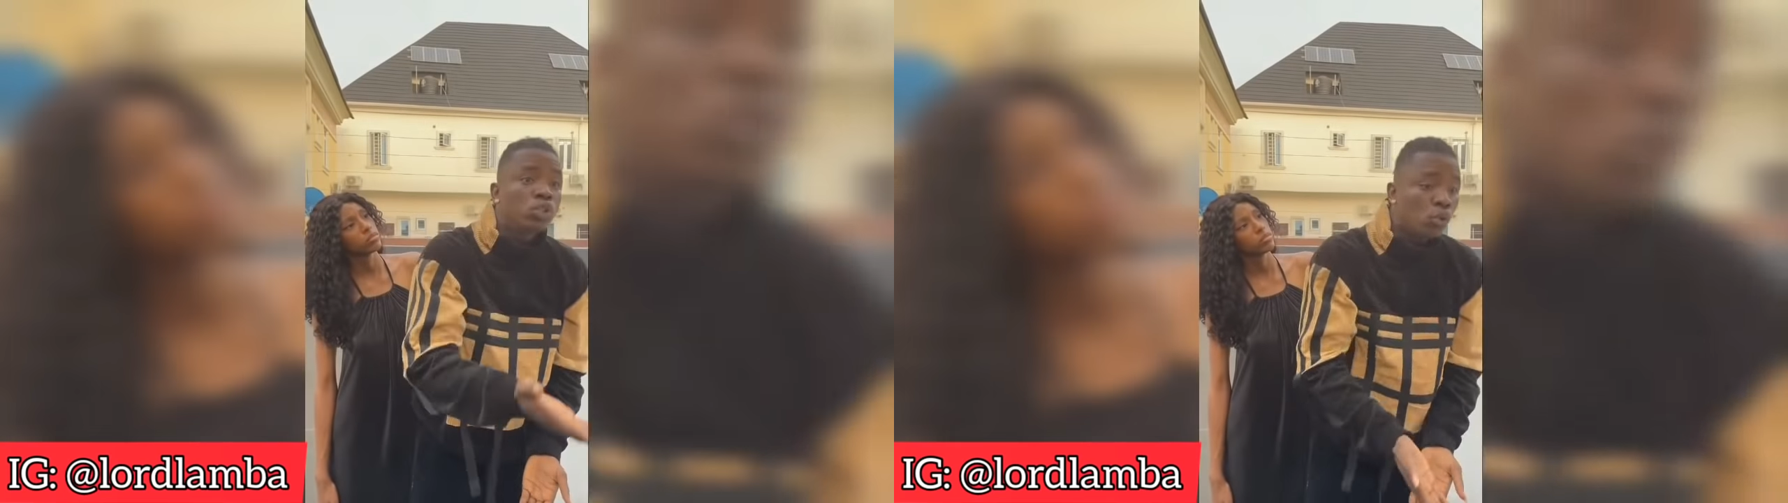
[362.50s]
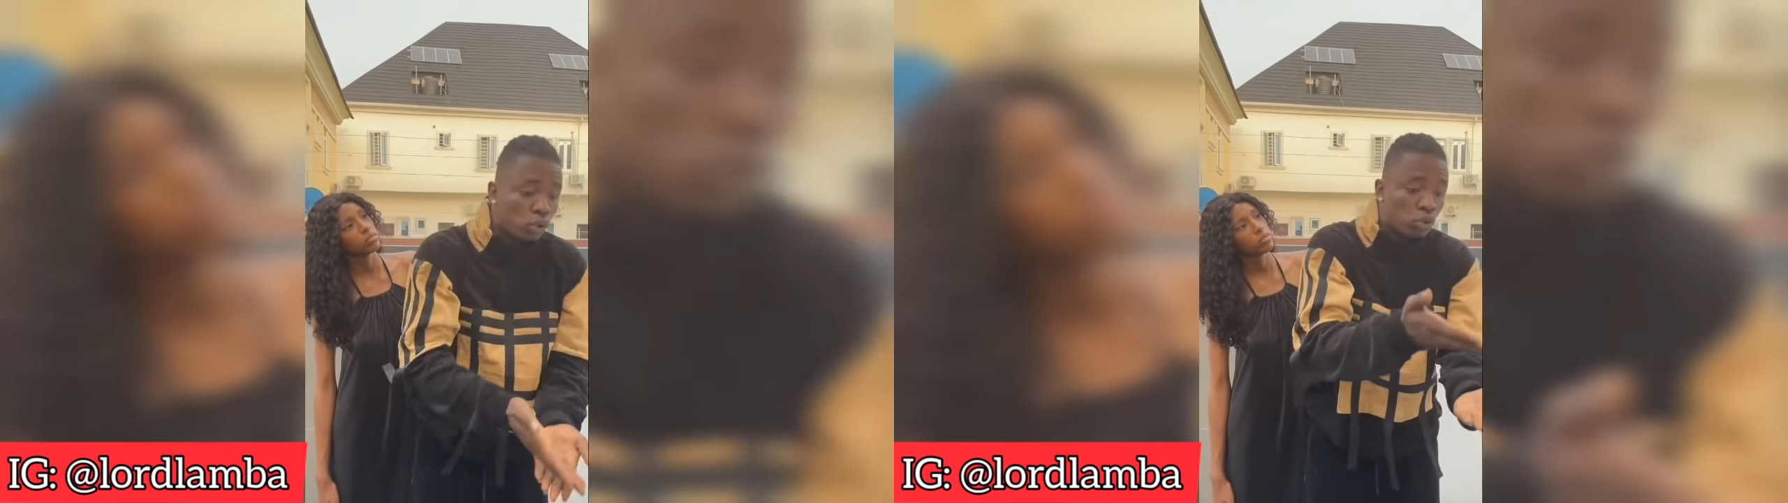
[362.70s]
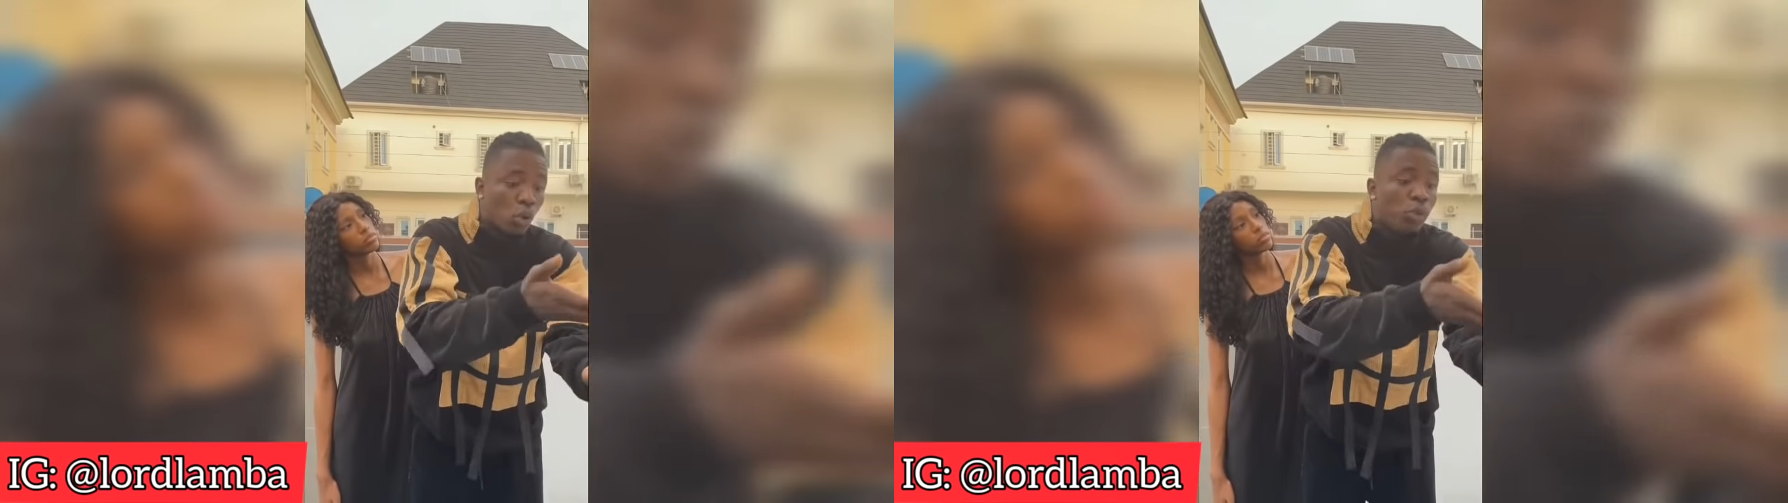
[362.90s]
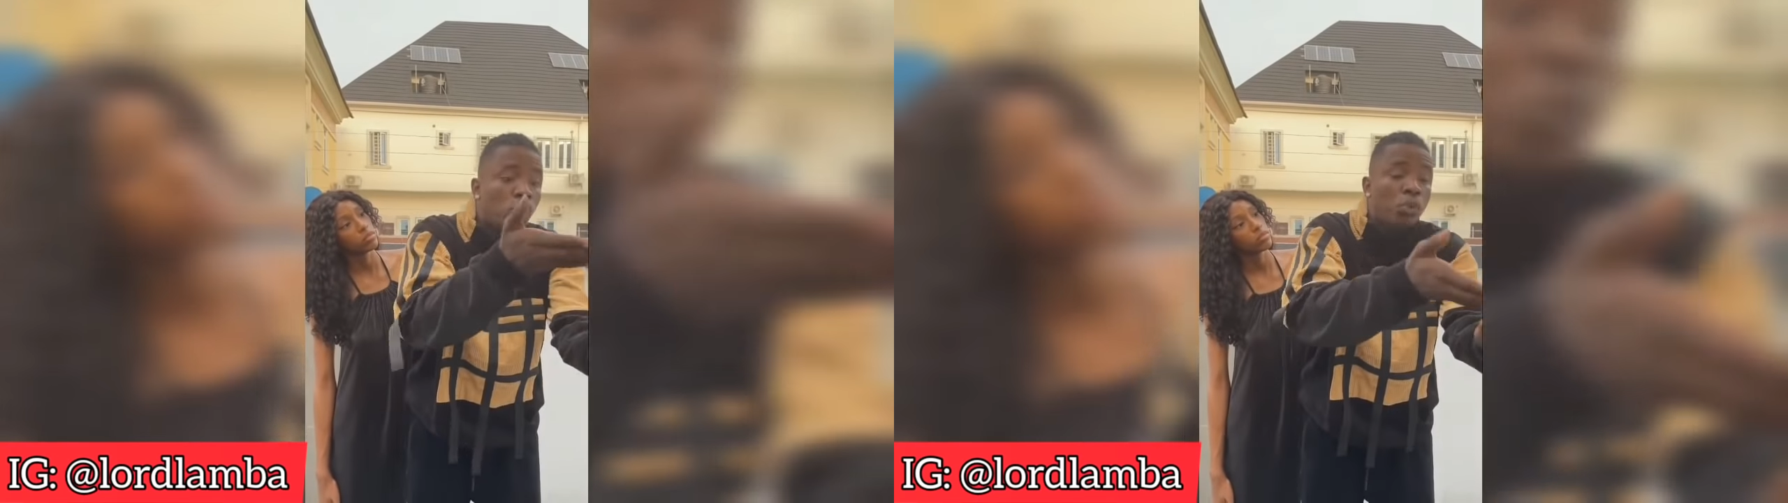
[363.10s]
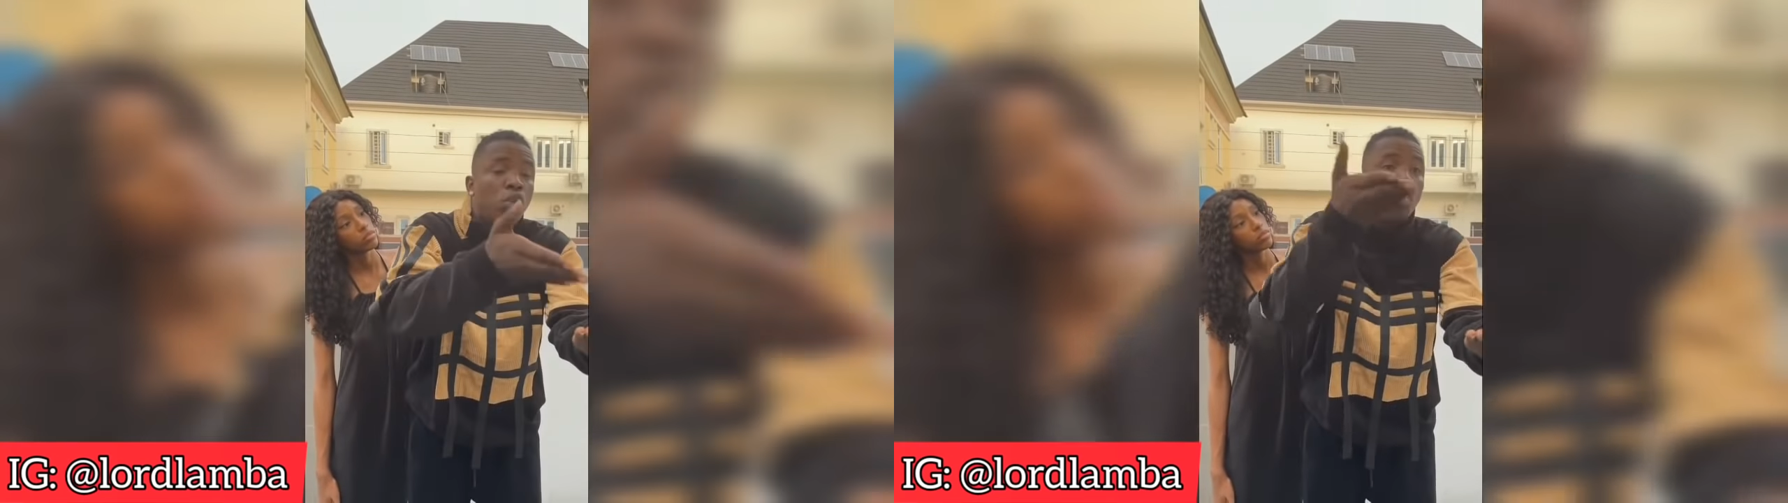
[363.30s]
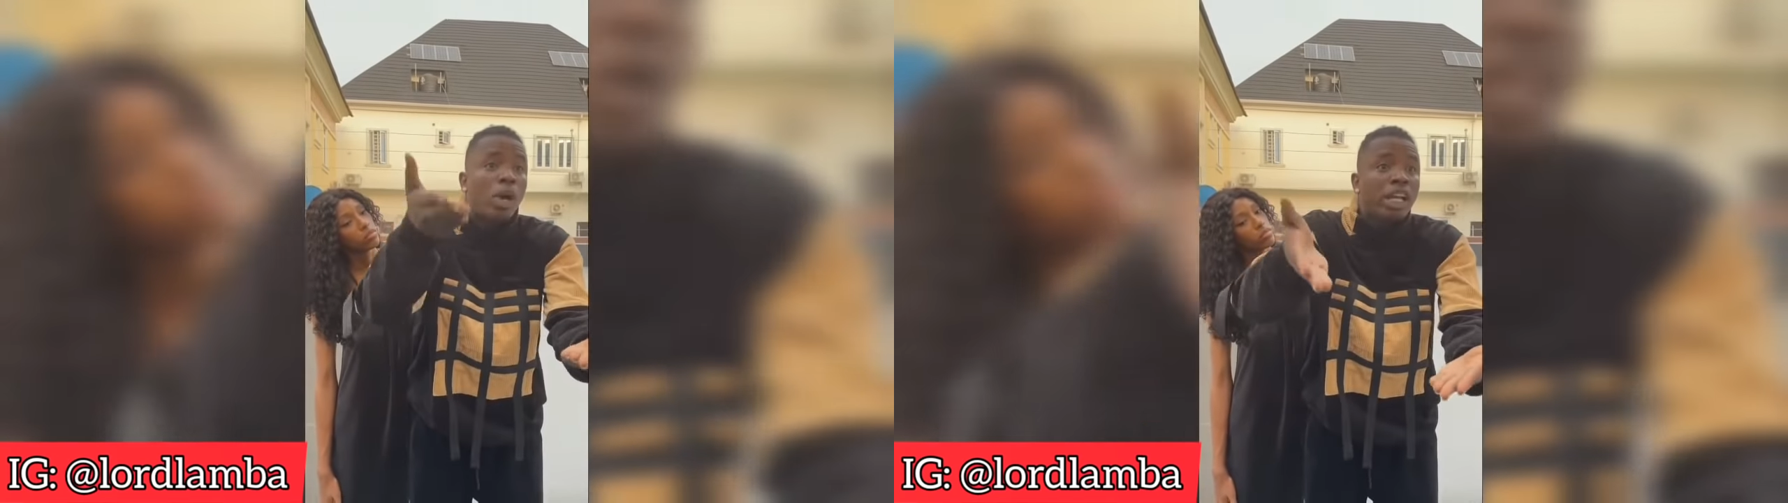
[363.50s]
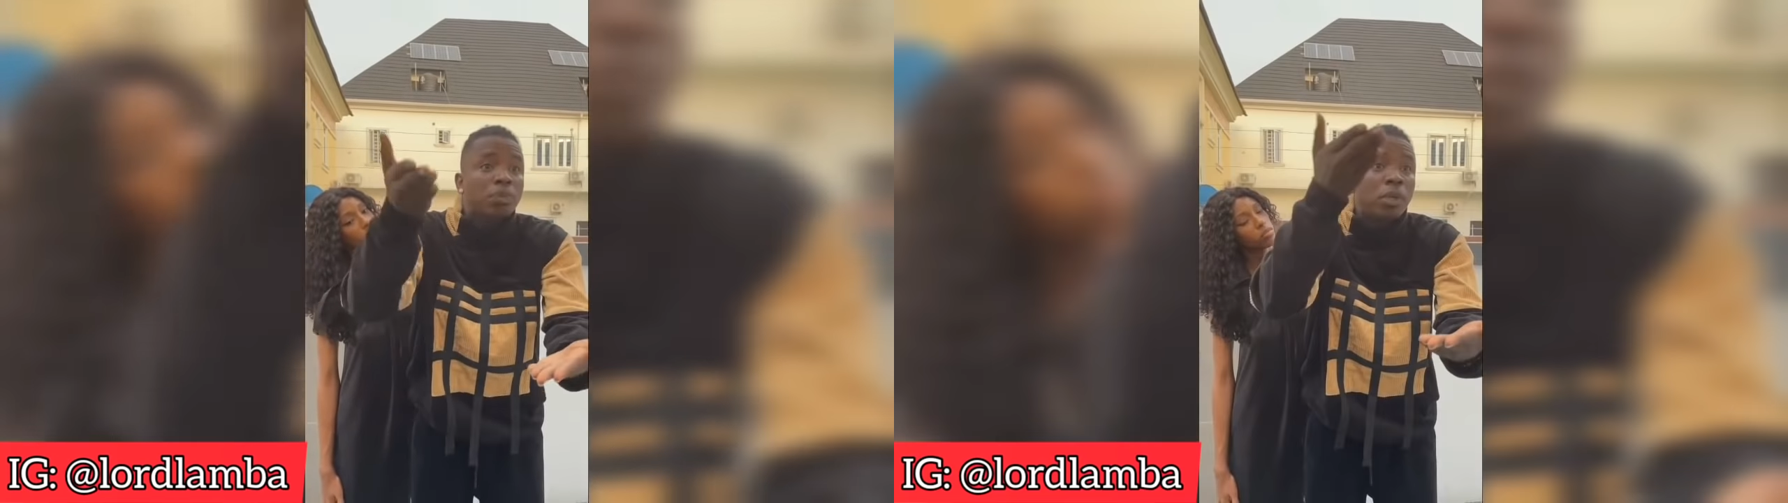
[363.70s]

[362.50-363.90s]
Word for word: to go to w w w dot one x